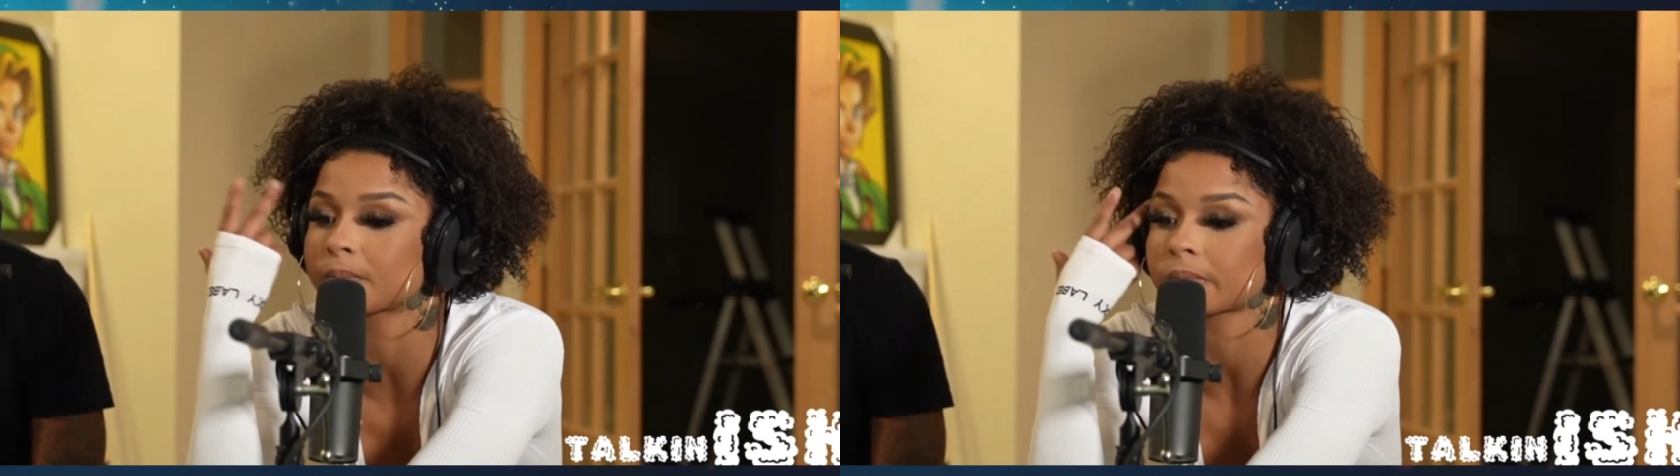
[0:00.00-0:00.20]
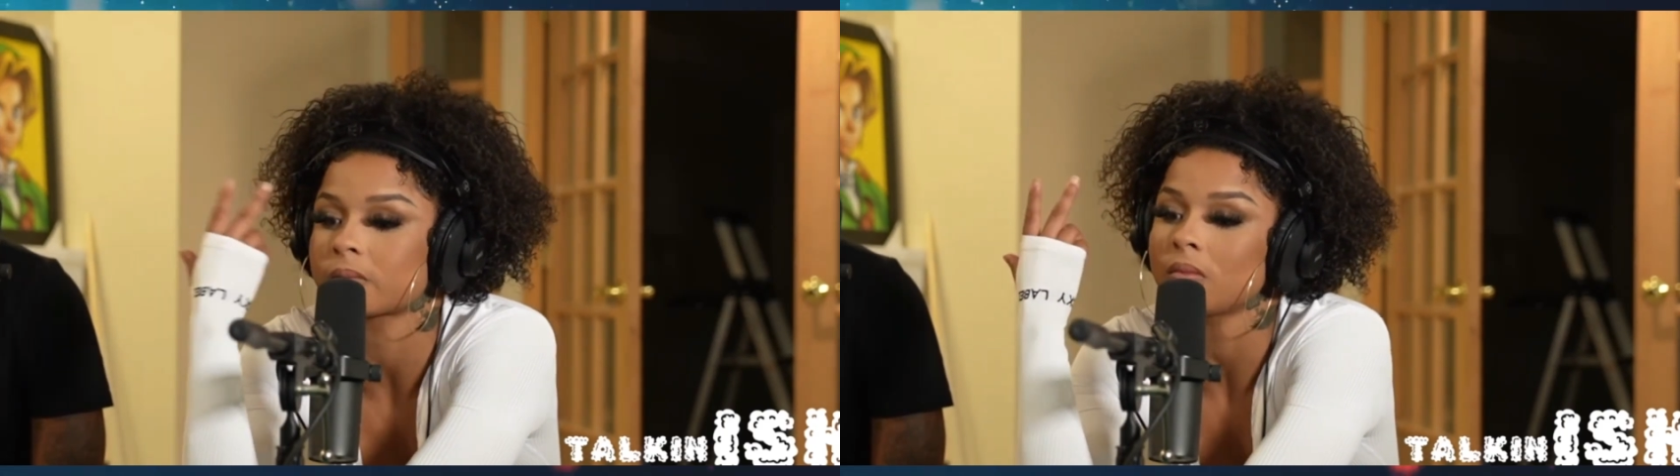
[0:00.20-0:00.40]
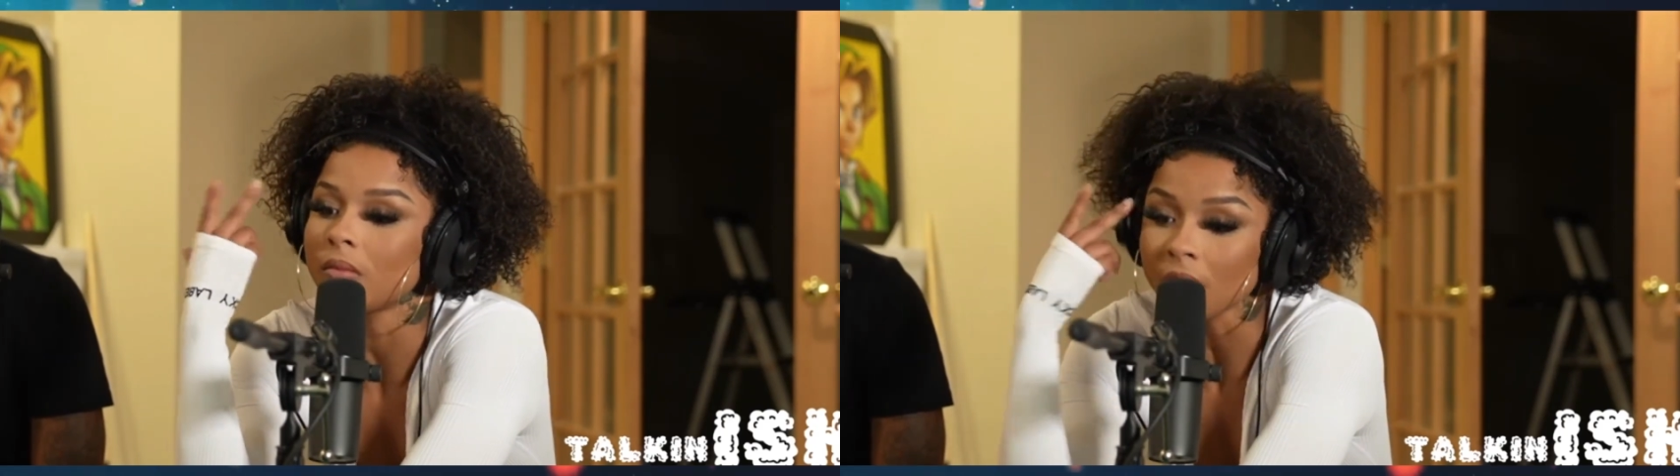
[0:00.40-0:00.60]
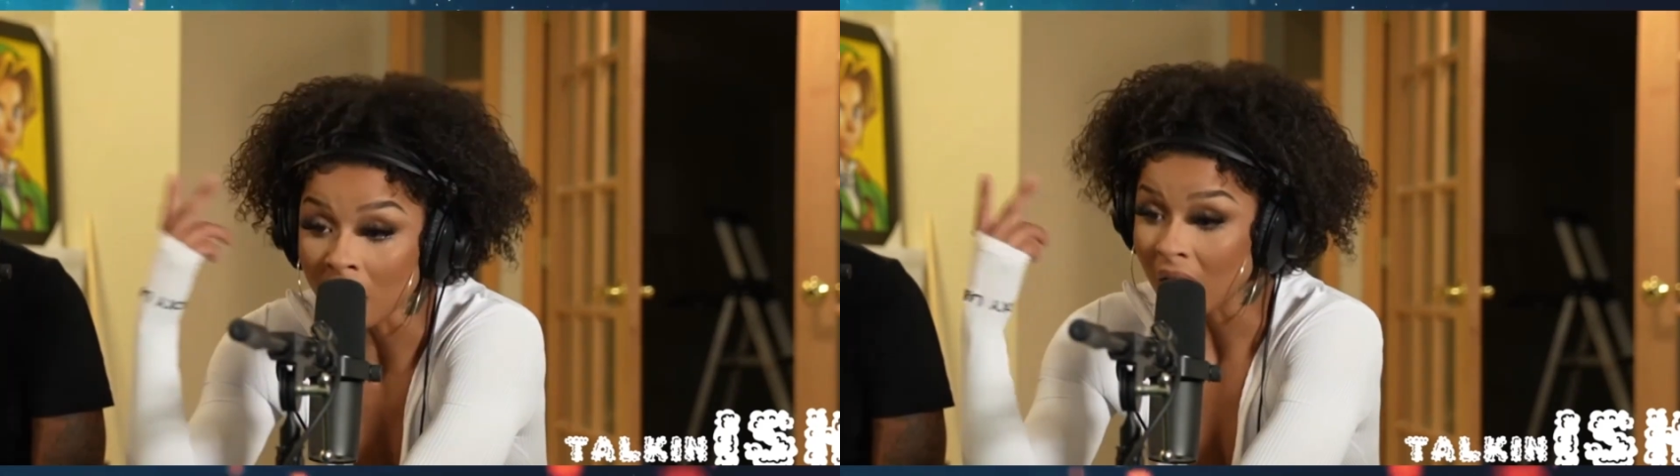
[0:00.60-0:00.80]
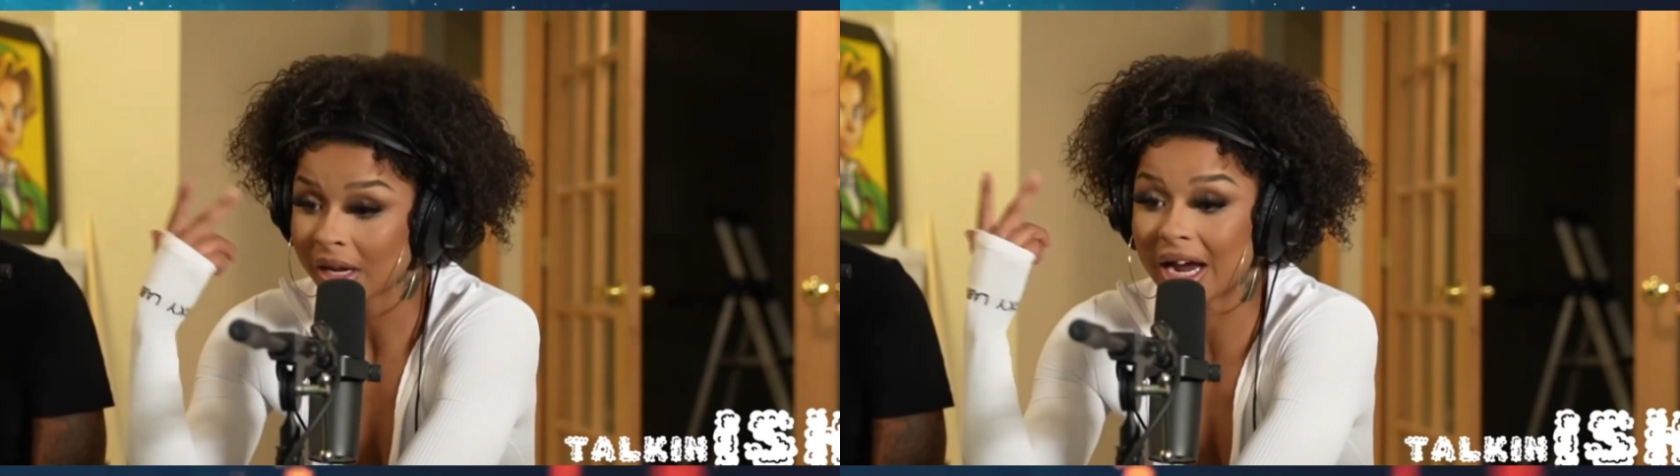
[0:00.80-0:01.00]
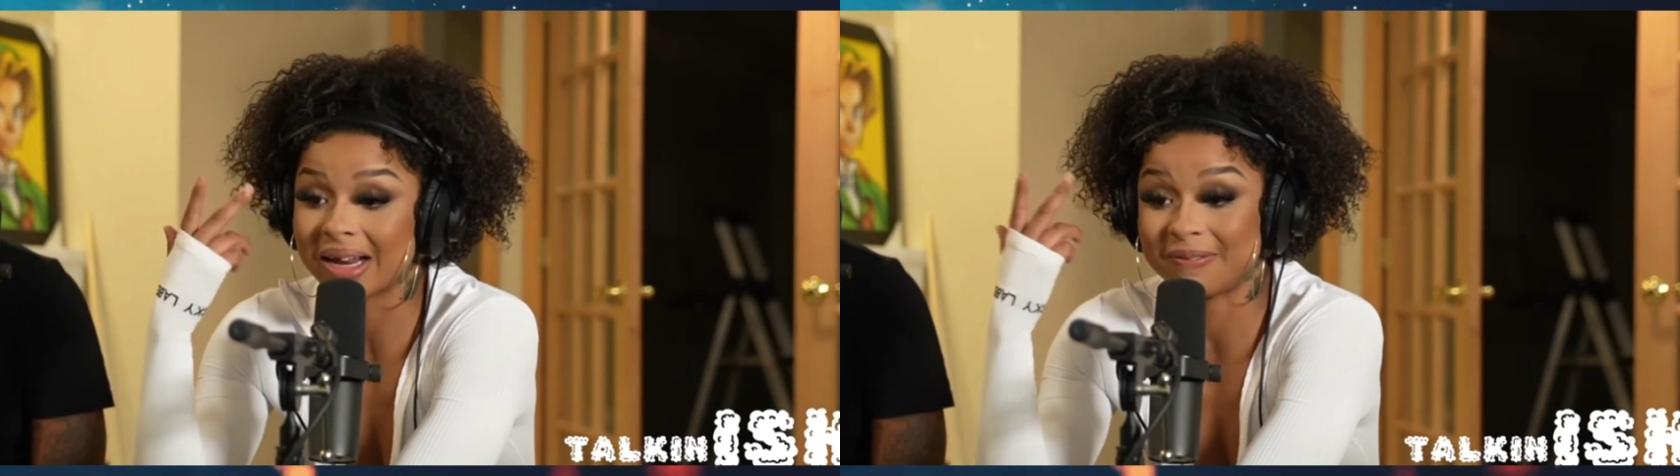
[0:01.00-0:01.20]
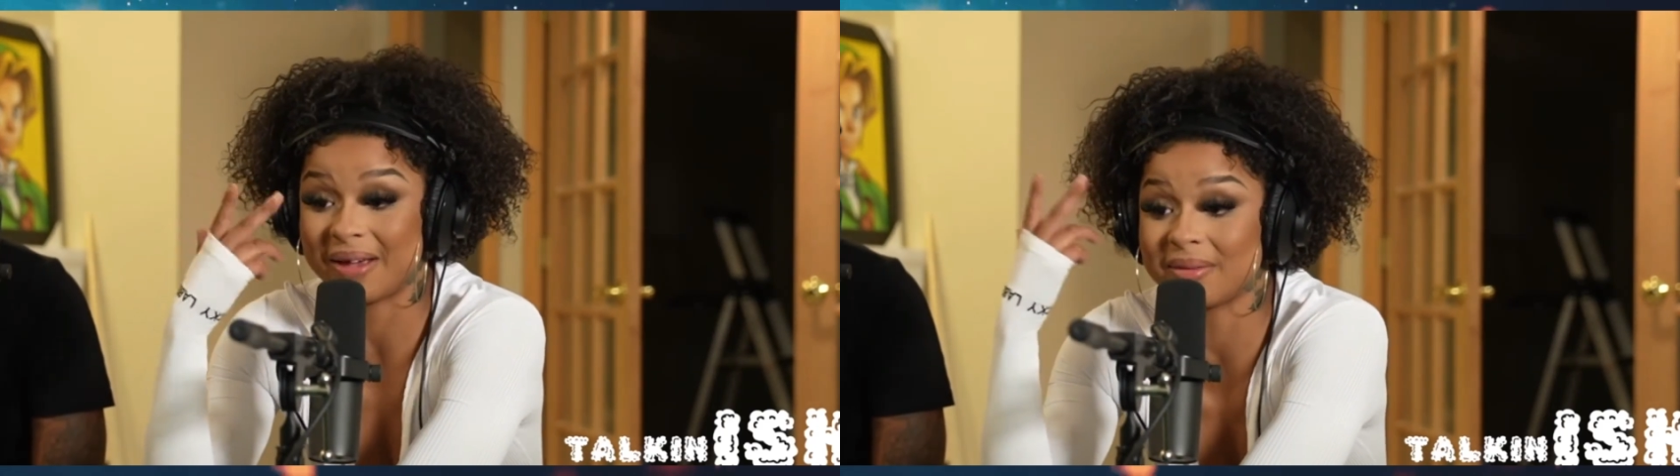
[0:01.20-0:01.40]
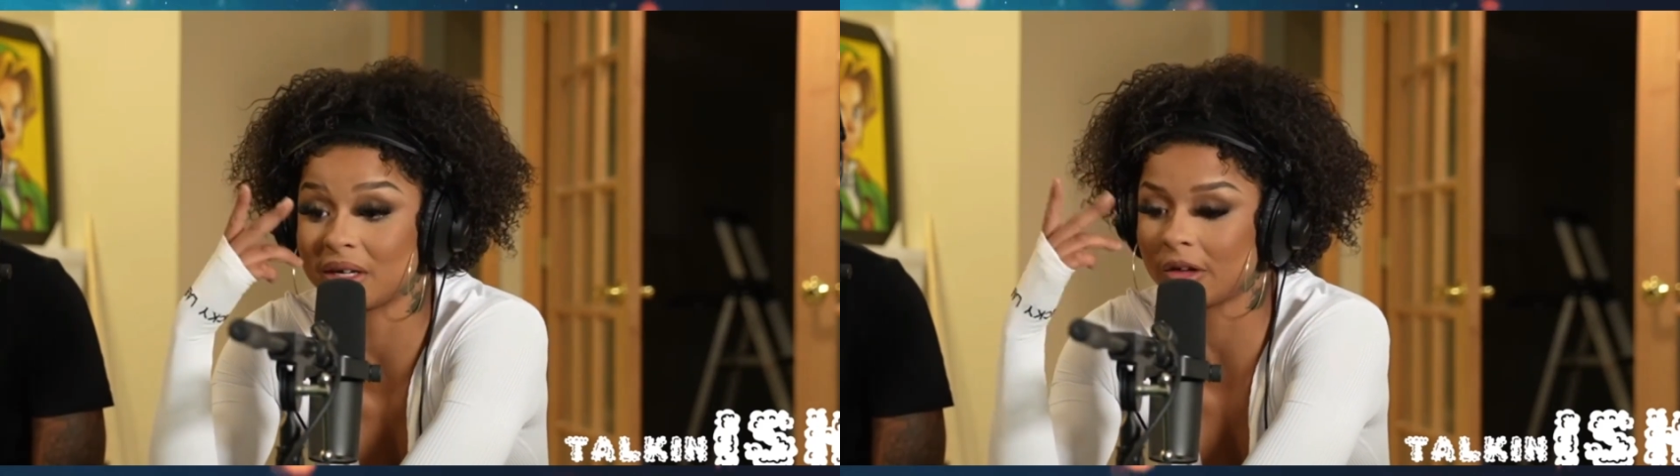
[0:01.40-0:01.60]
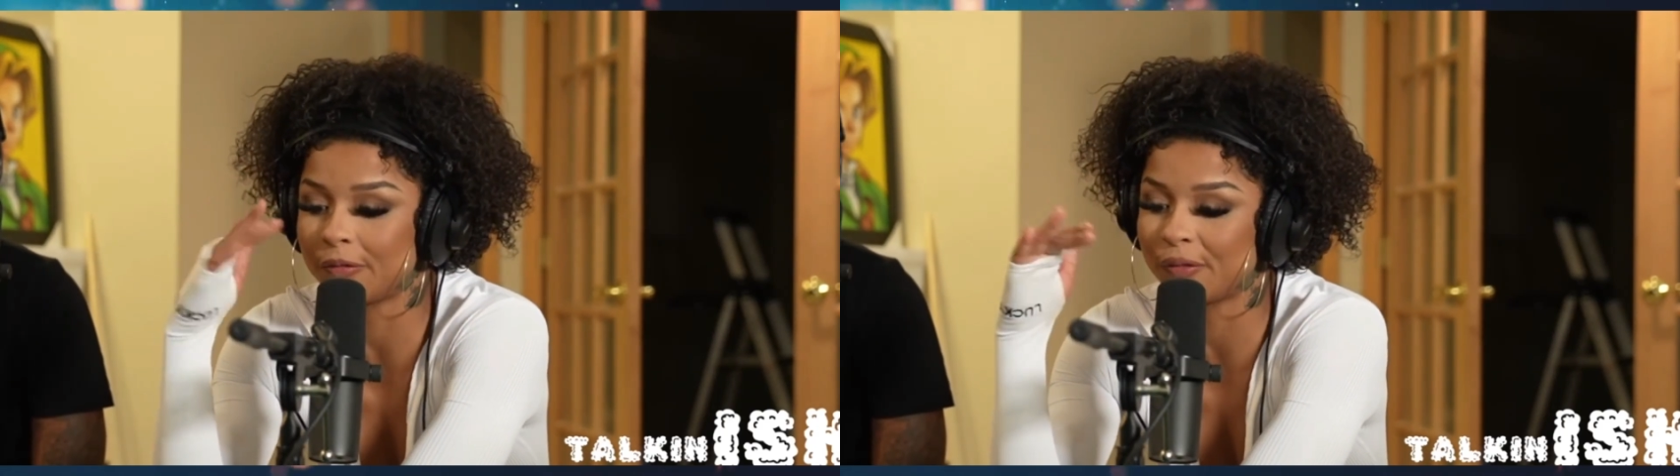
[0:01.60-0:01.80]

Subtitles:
profile, focusing on